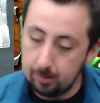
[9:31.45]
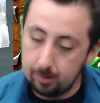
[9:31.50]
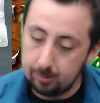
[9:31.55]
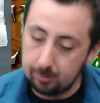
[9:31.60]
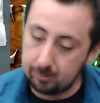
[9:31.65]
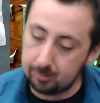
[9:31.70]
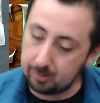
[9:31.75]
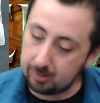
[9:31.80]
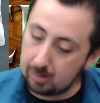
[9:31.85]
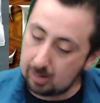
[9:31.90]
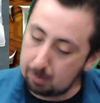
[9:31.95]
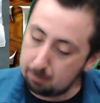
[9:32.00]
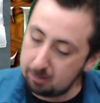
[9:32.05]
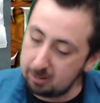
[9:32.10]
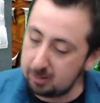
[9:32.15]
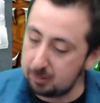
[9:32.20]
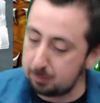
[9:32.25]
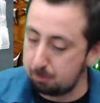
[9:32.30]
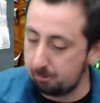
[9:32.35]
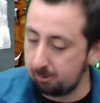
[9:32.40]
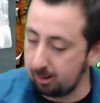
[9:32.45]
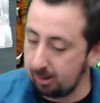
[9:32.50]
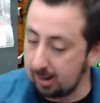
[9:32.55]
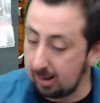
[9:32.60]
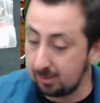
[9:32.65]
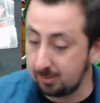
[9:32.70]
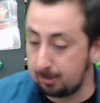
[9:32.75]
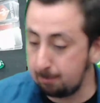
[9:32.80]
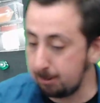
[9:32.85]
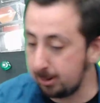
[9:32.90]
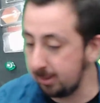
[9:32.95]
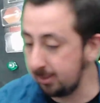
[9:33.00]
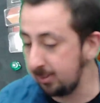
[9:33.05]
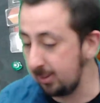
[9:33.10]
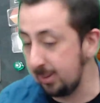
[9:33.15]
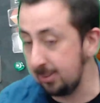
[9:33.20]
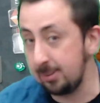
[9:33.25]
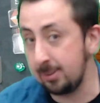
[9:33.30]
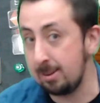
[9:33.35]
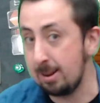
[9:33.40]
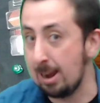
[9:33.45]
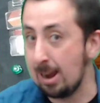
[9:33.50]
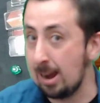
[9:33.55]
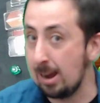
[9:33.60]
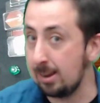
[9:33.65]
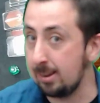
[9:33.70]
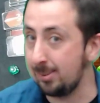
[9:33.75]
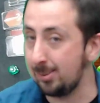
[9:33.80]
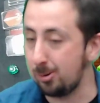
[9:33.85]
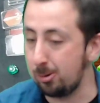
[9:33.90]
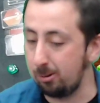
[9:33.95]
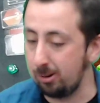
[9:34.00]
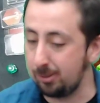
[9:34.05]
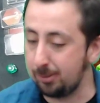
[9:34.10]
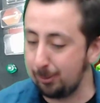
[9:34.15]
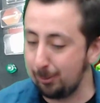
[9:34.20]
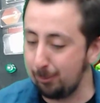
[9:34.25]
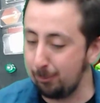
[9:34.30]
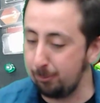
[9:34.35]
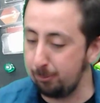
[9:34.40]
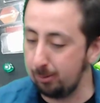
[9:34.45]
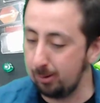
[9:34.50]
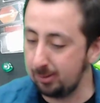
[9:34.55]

So the goblin is pretty nasty because its attack is going to